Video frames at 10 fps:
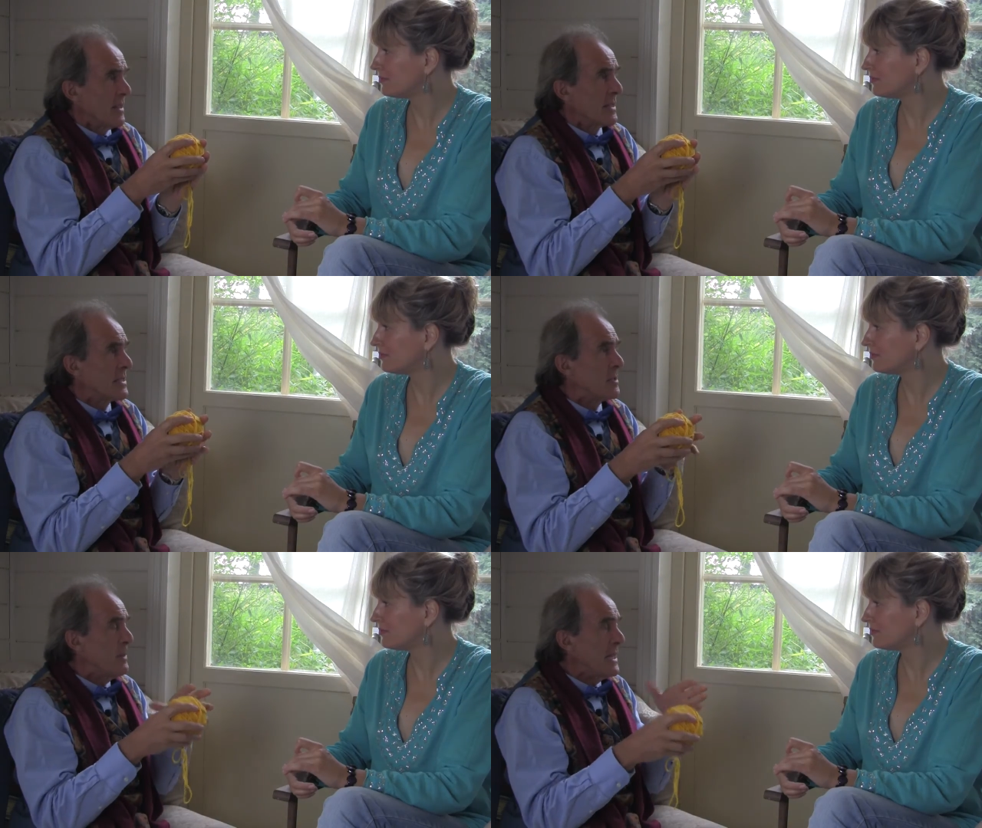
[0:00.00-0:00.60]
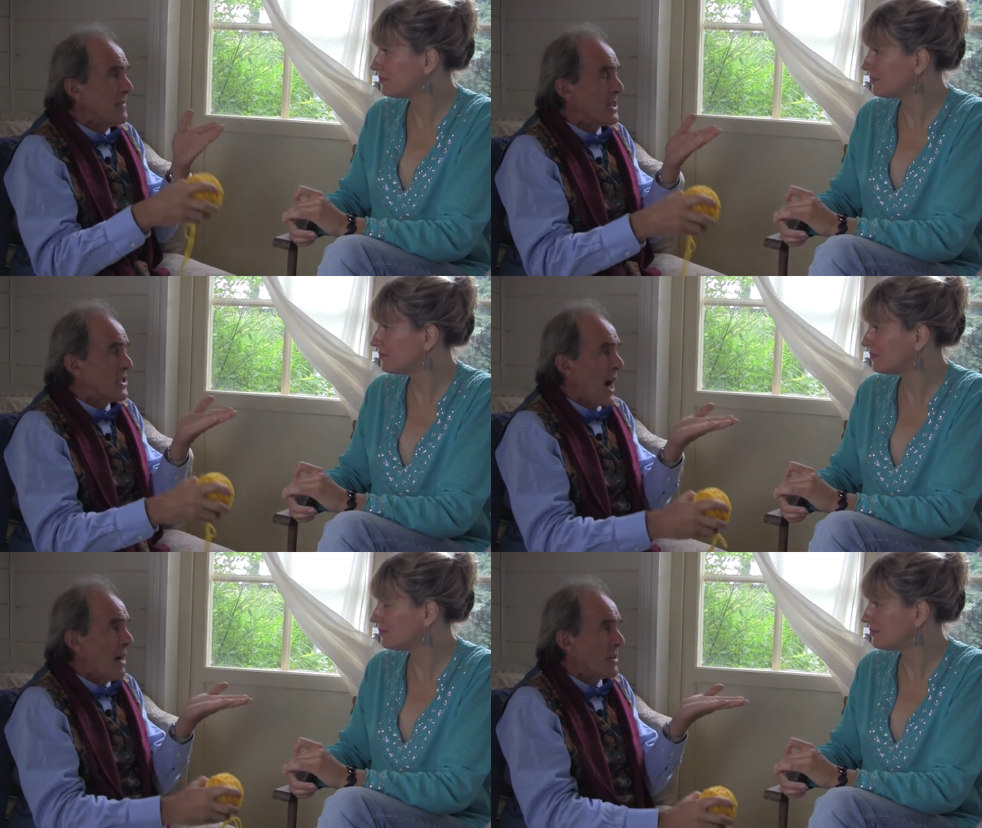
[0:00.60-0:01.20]
Speaker 1: The spin of a
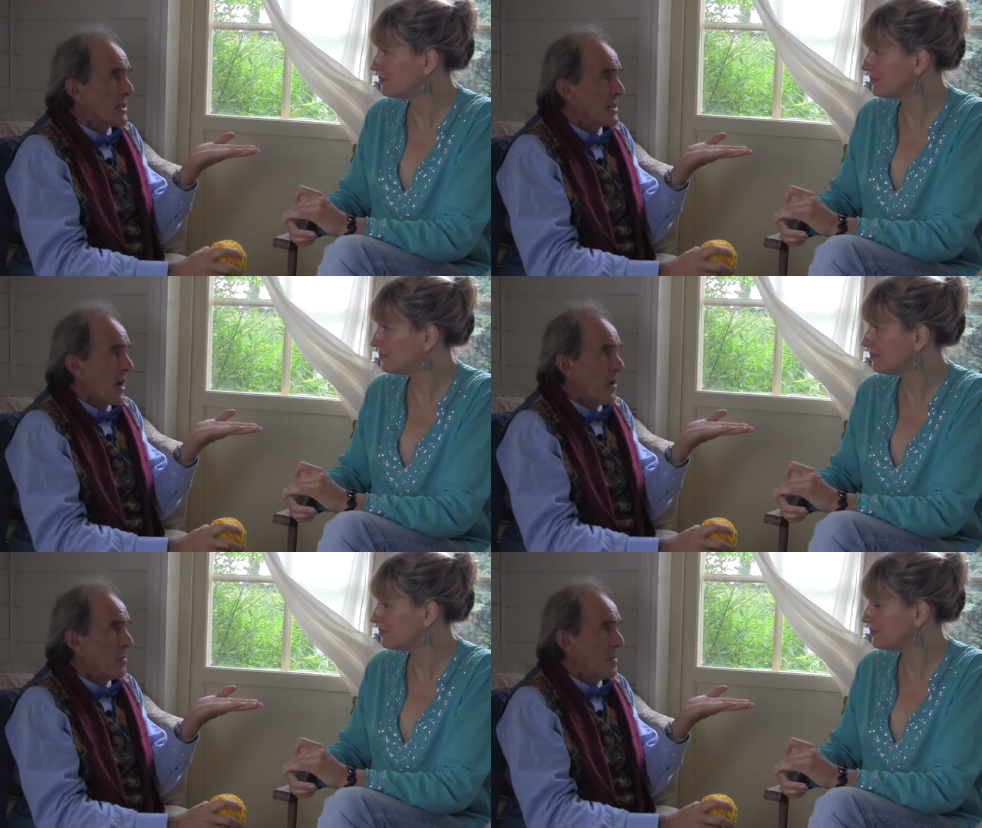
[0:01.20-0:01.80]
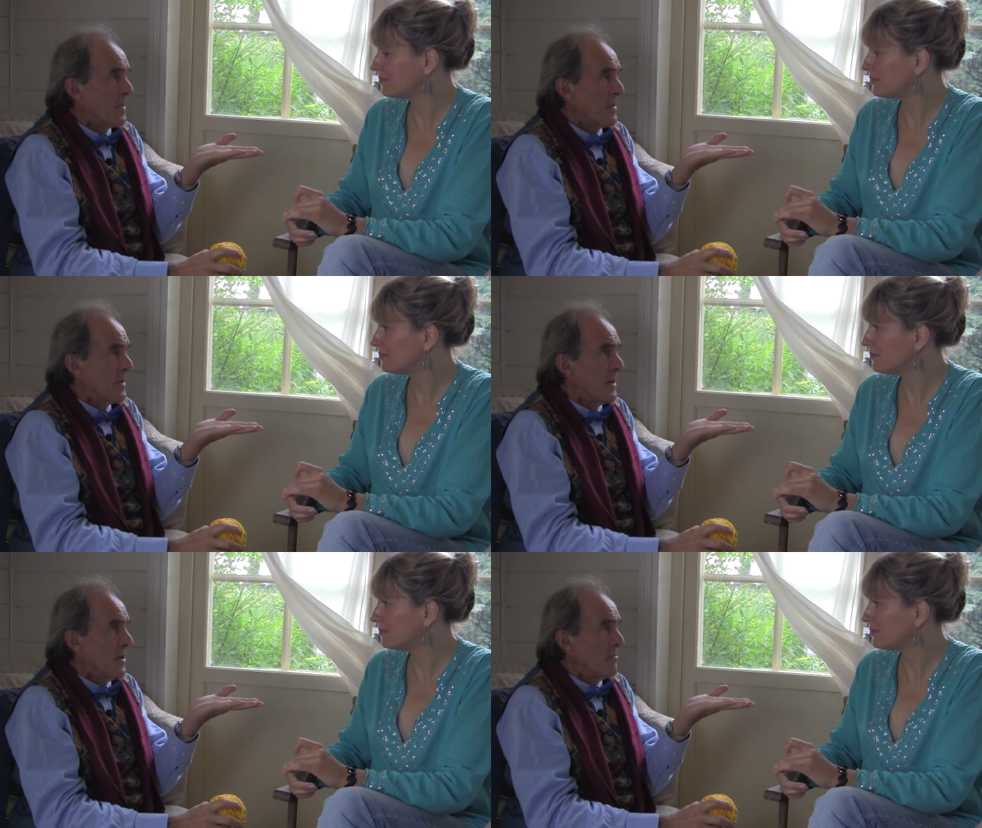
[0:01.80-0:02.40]
gyroscope
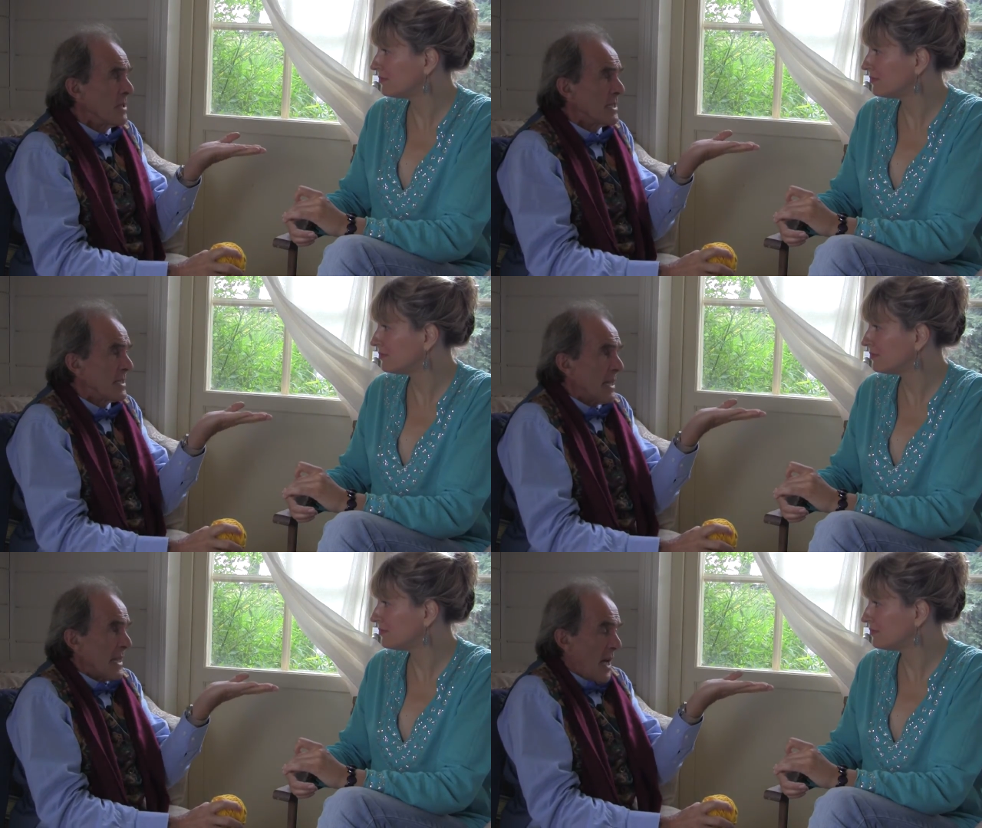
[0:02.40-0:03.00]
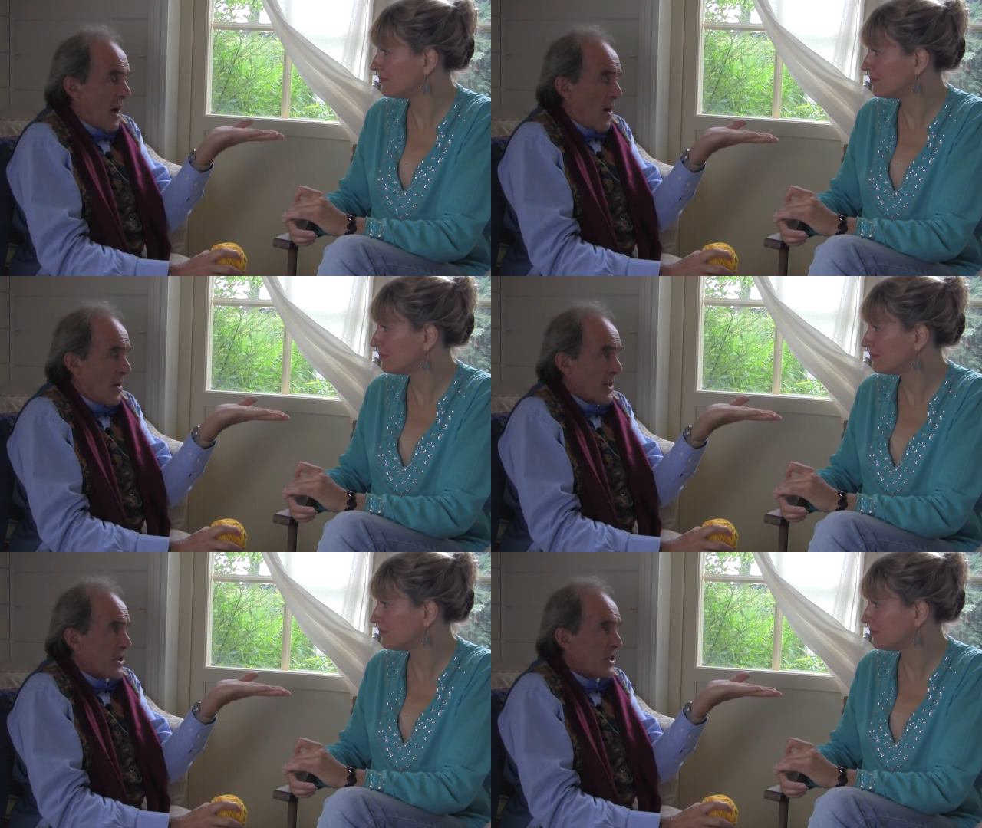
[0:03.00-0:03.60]

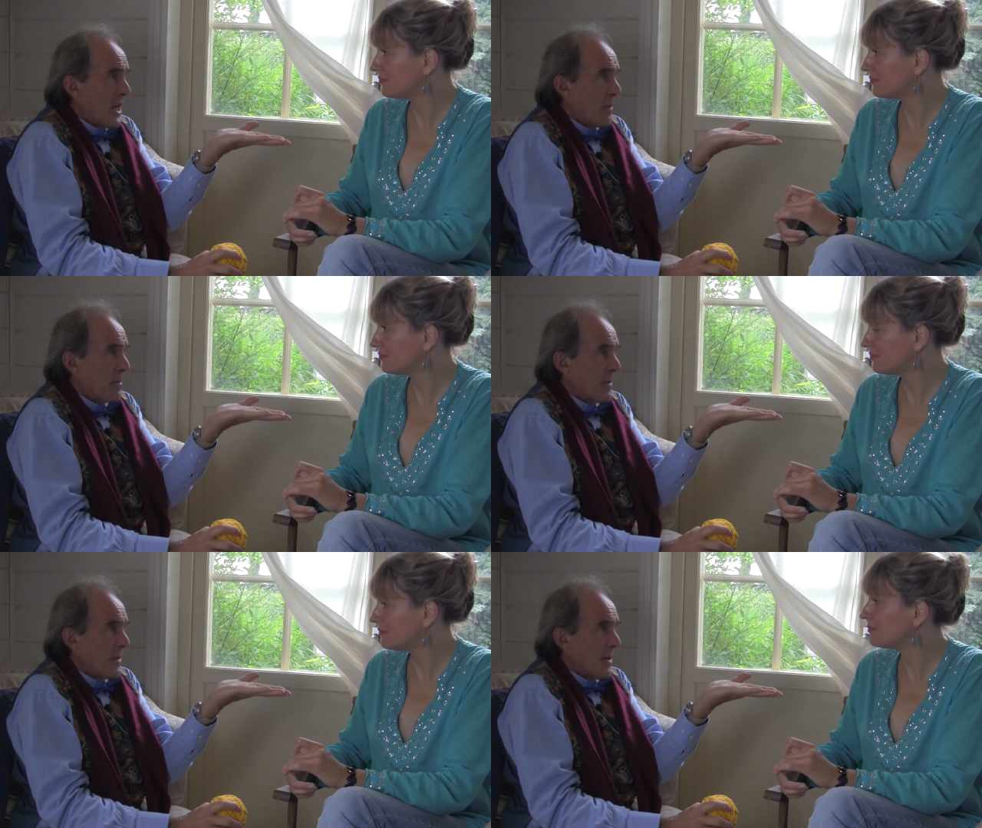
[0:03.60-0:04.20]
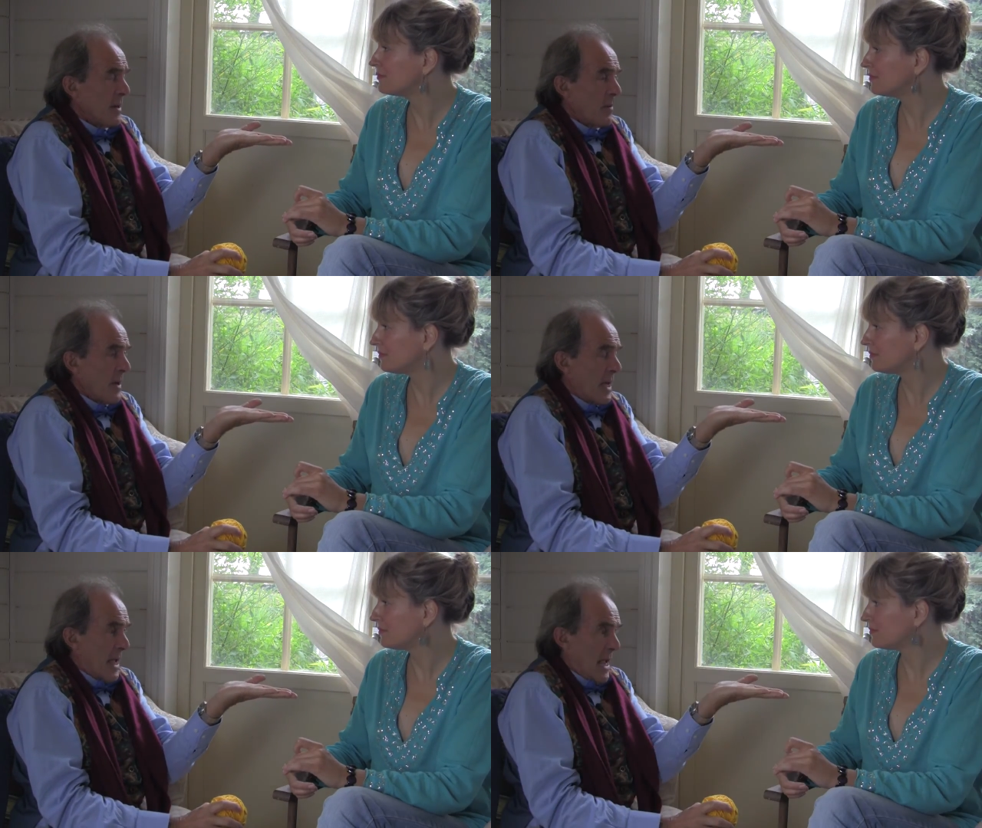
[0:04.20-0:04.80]
on a ship
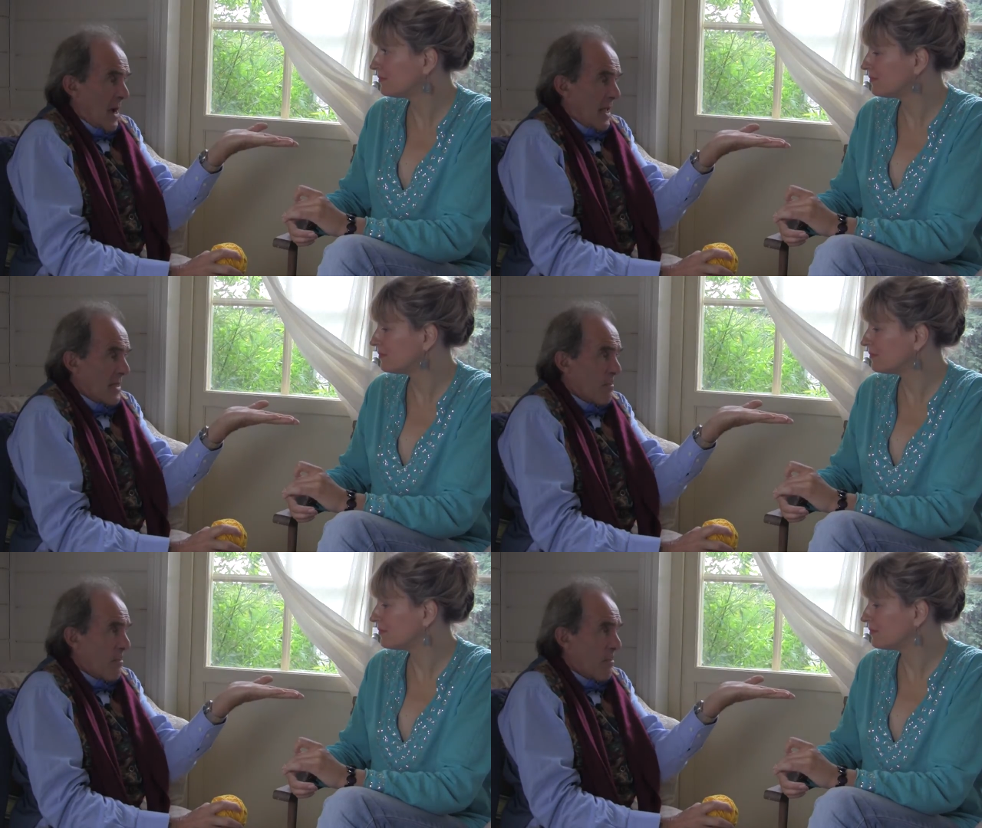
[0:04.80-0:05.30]
in the